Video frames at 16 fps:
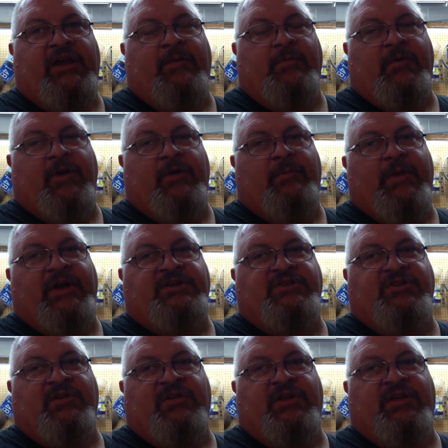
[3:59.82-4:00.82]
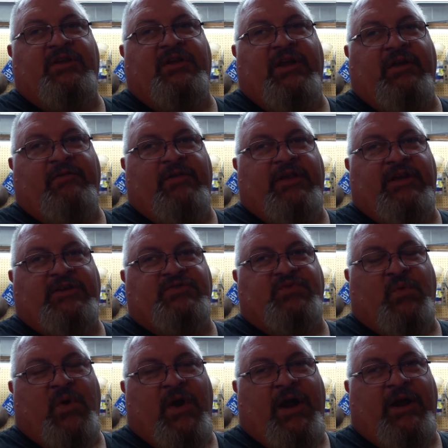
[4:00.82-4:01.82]
and I'm going to make sure that everything's
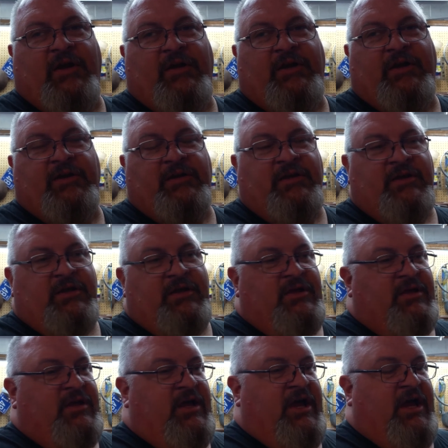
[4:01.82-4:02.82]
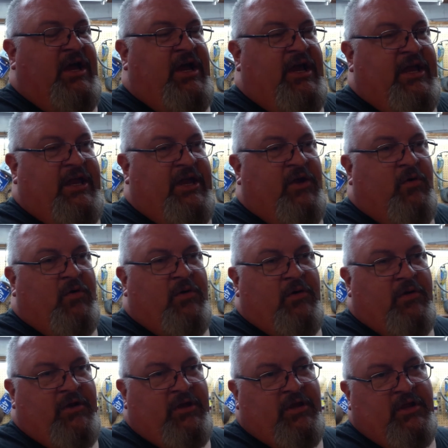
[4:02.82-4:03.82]
right on it. He
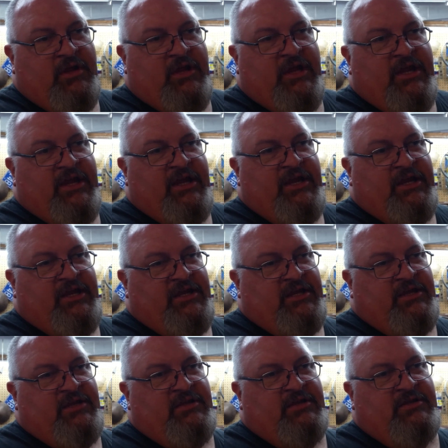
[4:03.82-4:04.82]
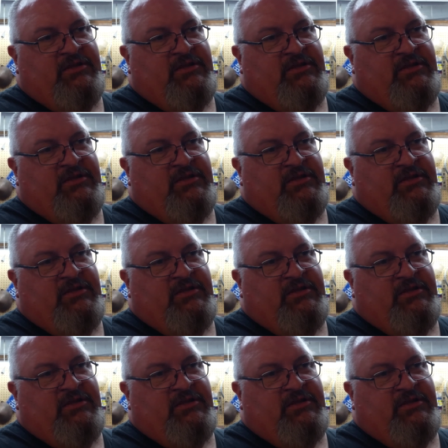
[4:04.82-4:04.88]
ordered a